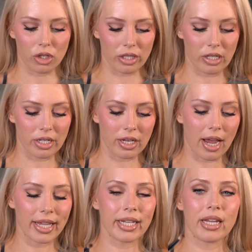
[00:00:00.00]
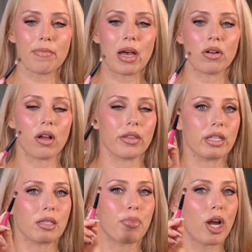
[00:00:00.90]
just a tiny amount on
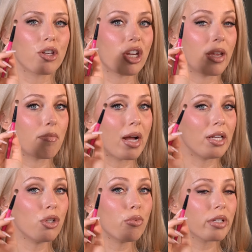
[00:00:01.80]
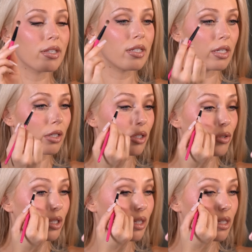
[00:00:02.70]
this brush and mind you we're still
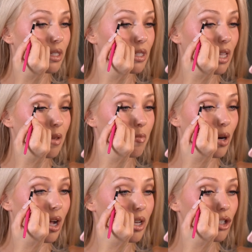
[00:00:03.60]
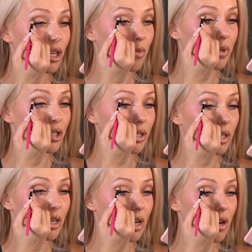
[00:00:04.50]
using the same brush and we're just
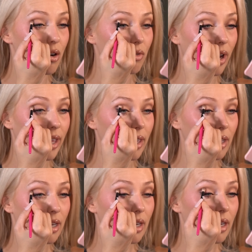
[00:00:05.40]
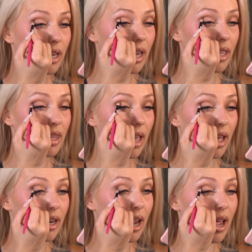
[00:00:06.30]
gonna go right in
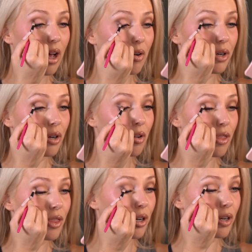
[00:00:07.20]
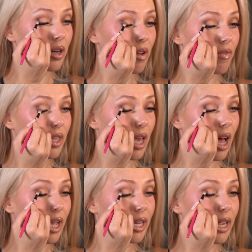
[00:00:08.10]
that outer third of the
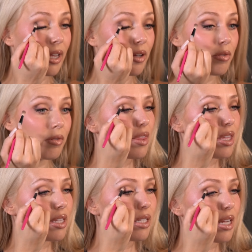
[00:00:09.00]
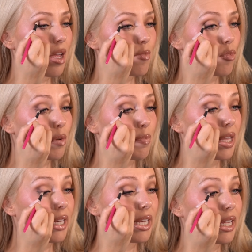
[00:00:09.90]
eye now. And this time we're
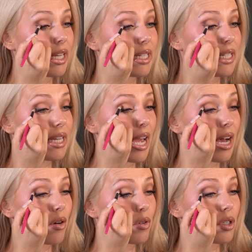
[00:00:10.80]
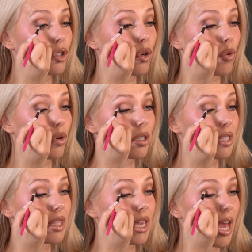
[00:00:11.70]
blending it down
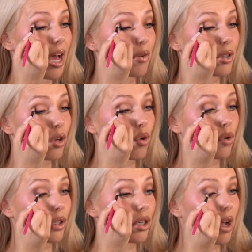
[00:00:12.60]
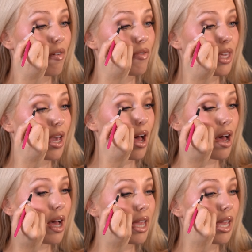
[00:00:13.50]
towards the outer corner of the
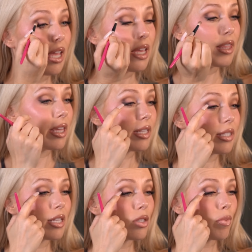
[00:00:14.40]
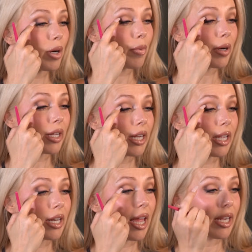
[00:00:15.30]
eye. This is where we're gonna
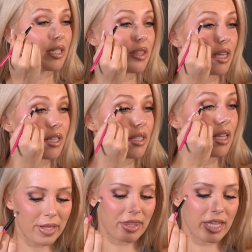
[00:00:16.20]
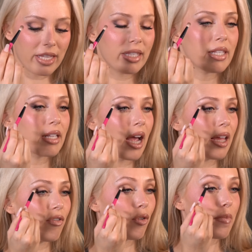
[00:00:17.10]
connect this. But this is
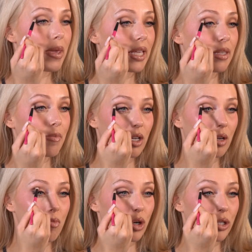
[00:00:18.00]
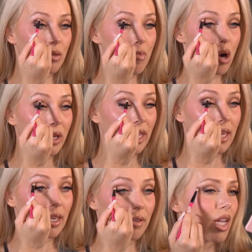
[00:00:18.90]
kind of what makes it look more
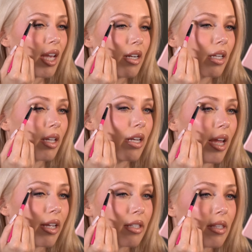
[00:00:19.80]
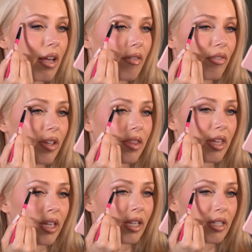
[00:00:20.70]
smoky and it connects
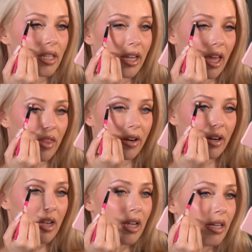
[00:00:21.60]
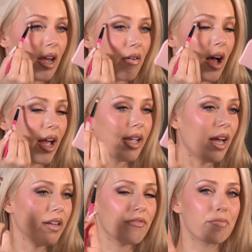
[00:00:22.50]
everything together. Now I
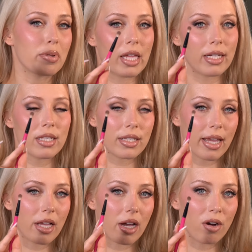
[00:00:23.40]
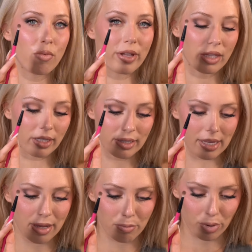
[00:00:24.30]
kind of blend as I go with this
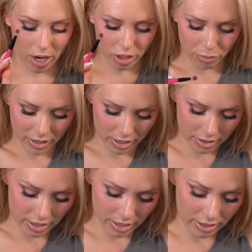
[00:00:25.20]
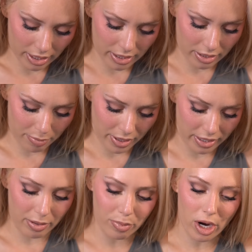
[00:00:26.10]
same brush because this is a
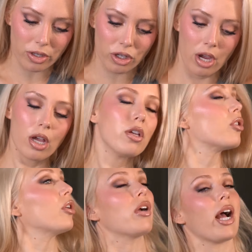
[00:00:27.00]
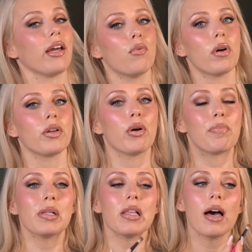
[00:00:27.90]
blending brush. So you kind of want to
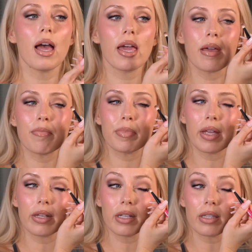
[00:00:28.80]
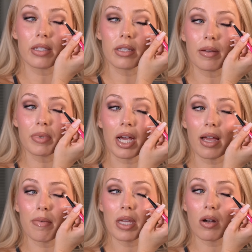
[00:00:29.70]
apply and blend at the same
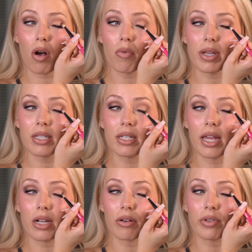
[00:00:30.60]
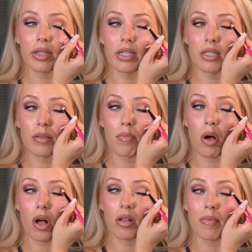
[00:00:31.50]
time and always take a really
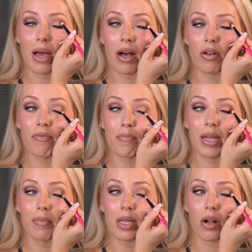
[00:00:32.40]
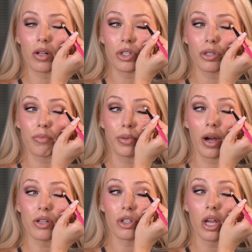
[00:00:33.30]
small amount of pigment onto your
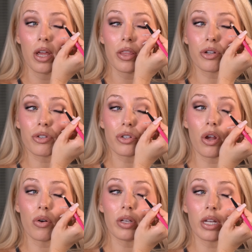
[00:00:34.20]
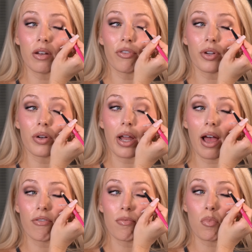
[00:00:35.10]
brush. There's no need for you to
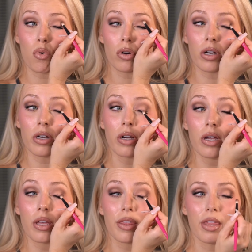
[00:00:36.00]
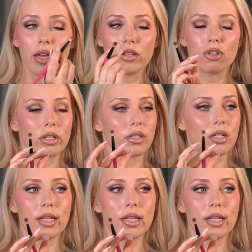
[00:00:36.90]
have more than just